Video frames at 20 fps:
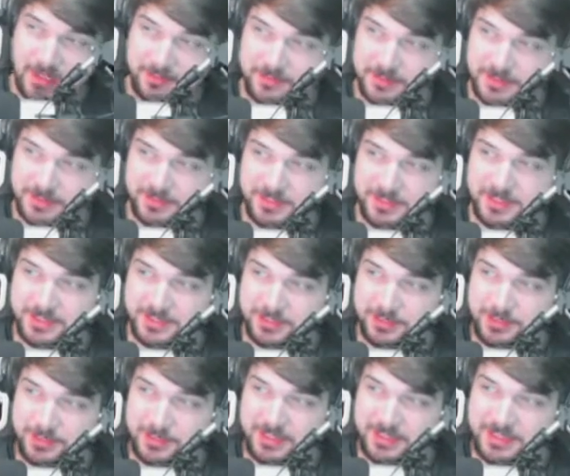seen some
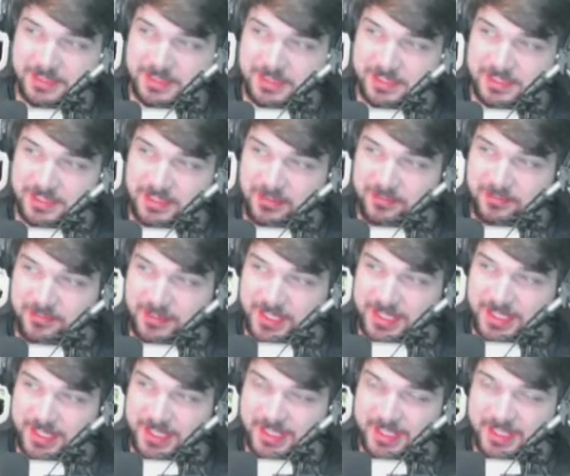crazy stuff, like
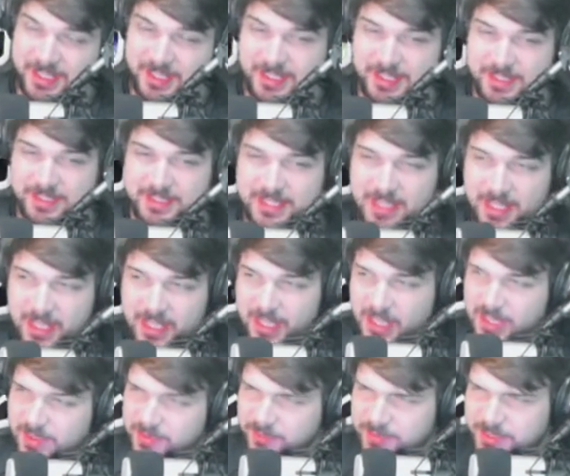the
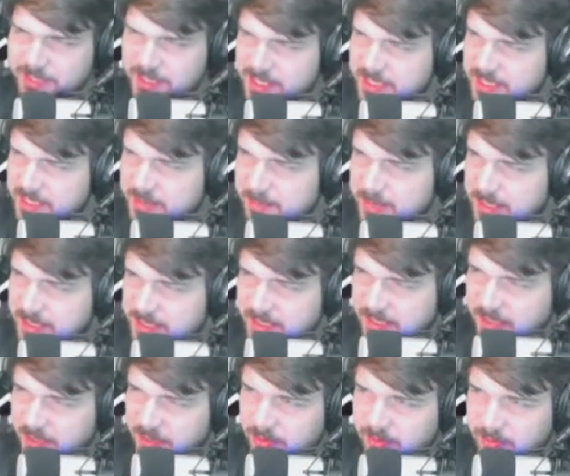one that spits. I
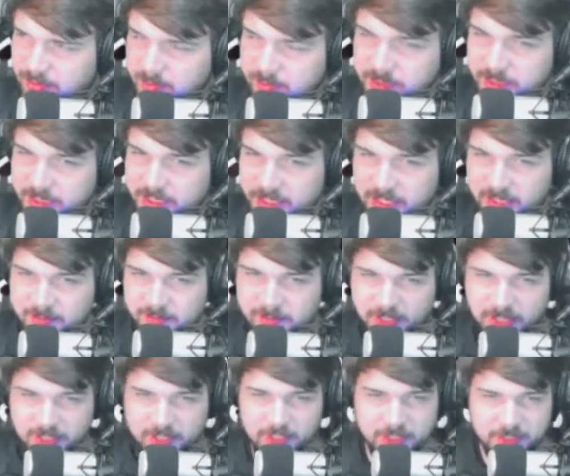don't remember the name
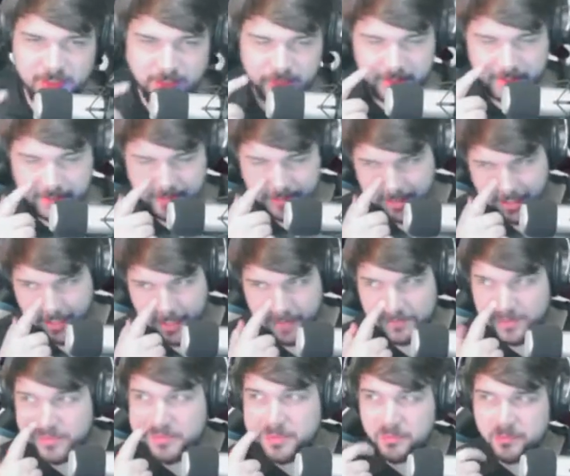yet. I haven't
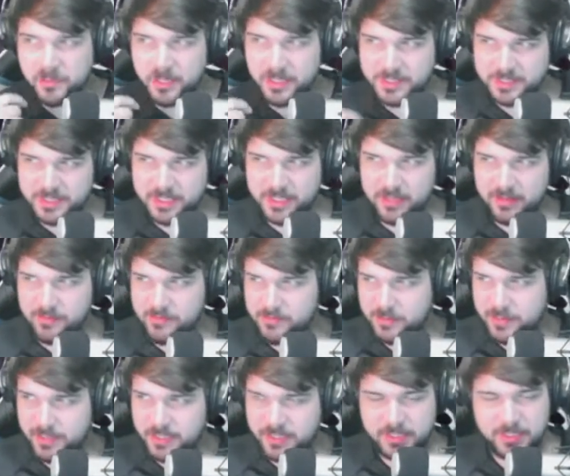memorized it. I haven't
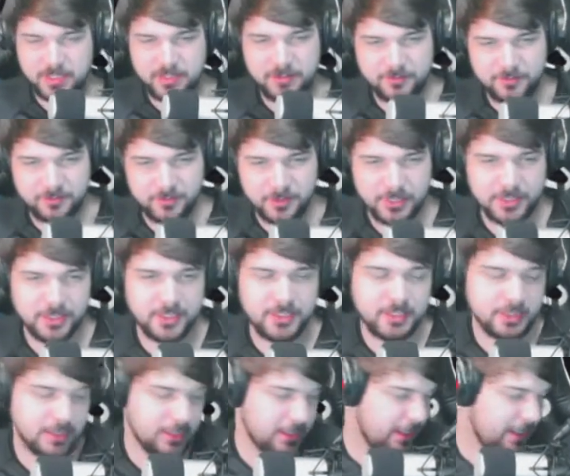played enough. But
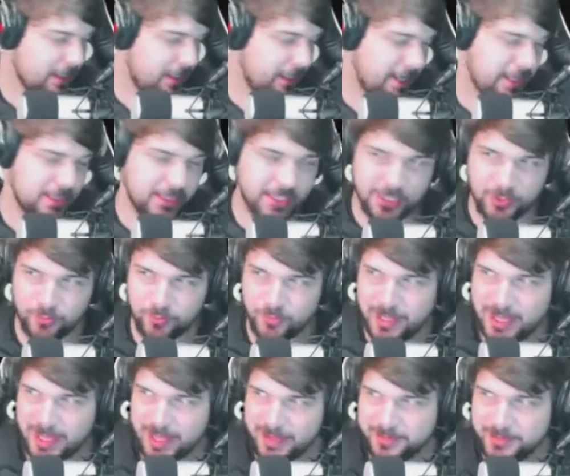it like
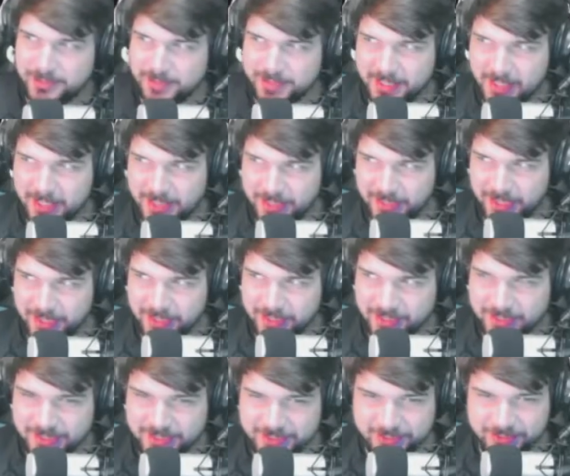grabbed that like
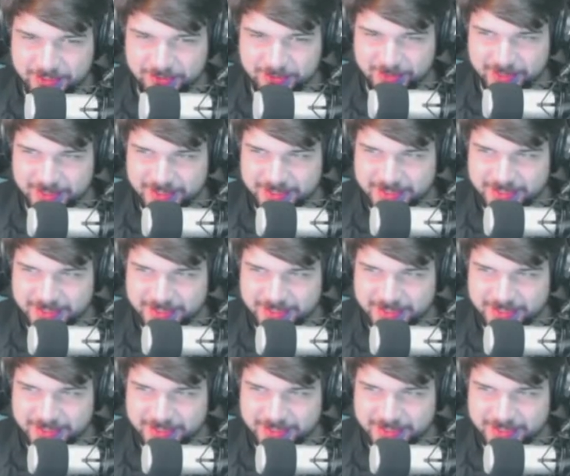lizard one